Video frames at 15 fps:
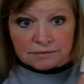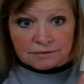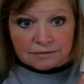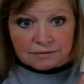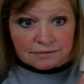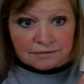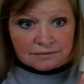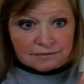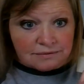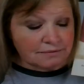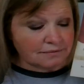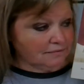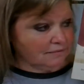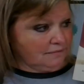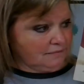
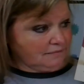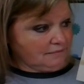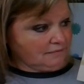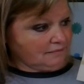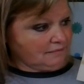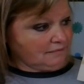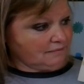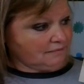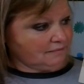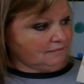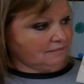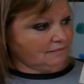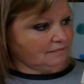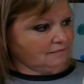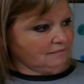
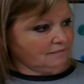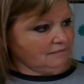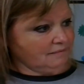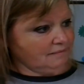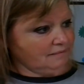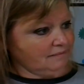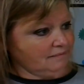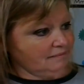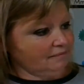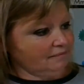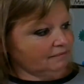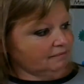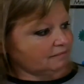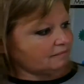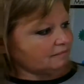
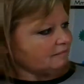[no speech]